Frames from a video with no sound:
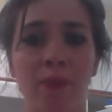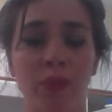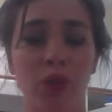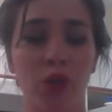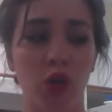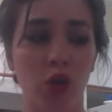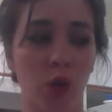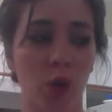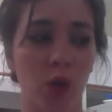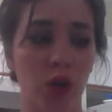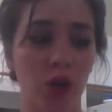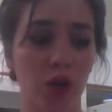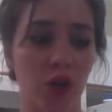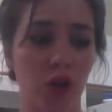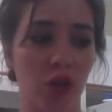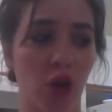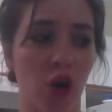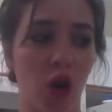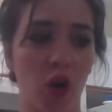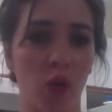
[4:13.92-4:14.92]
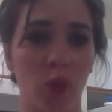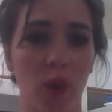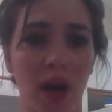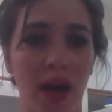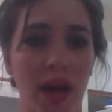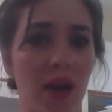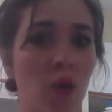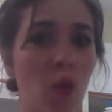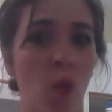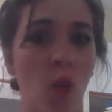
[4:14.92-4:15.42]
you don't want to learn the hard
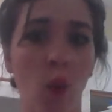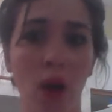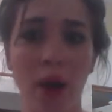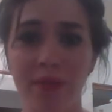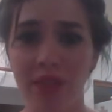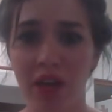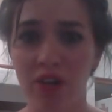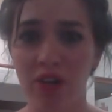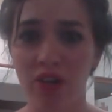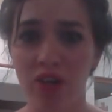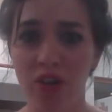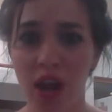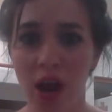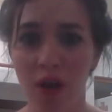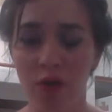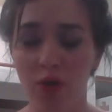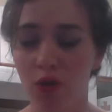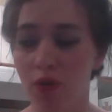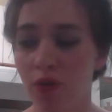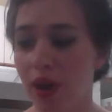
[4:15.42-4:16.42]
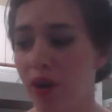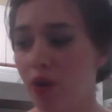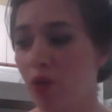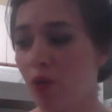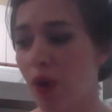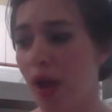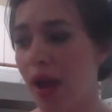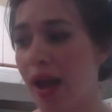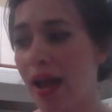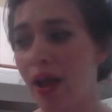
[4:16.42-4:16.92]
way. Wipe down your counter right
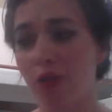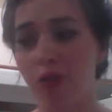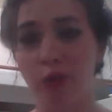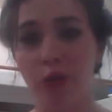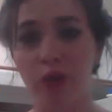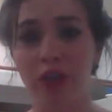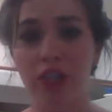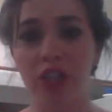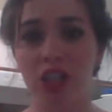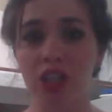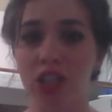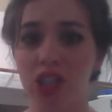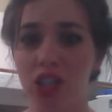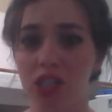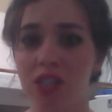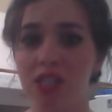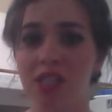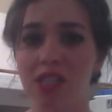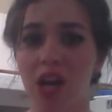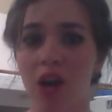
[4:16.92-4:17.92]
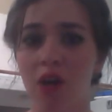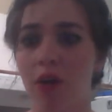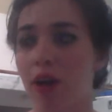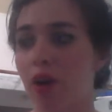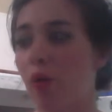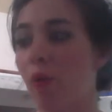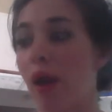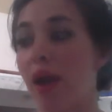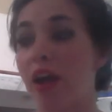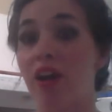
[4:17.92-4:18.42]
away, throw your dishes in the sink right
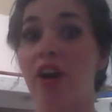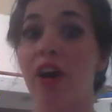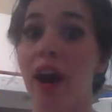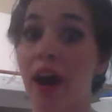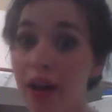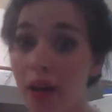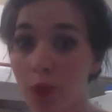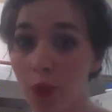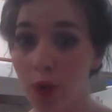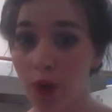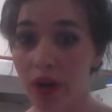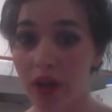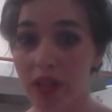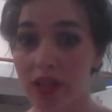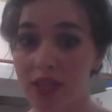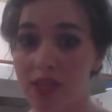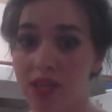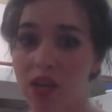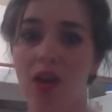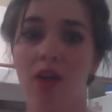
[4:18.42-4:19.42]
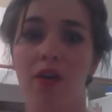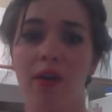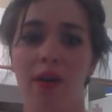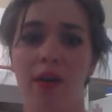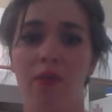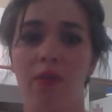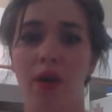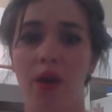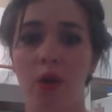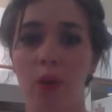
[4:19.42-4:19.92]
away, your cutting board in the sink
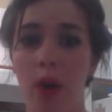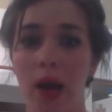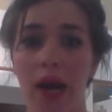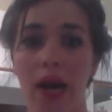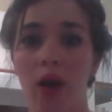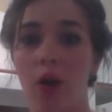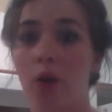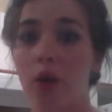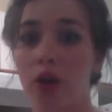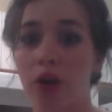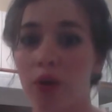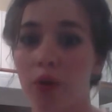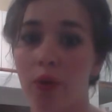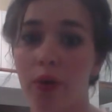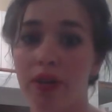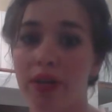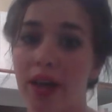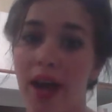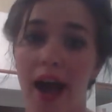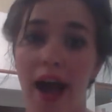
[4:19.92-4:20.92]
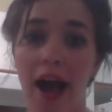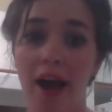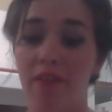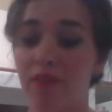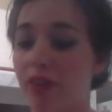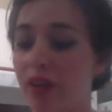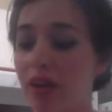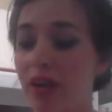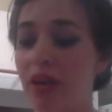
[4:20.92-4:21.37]
right away, or you're going to have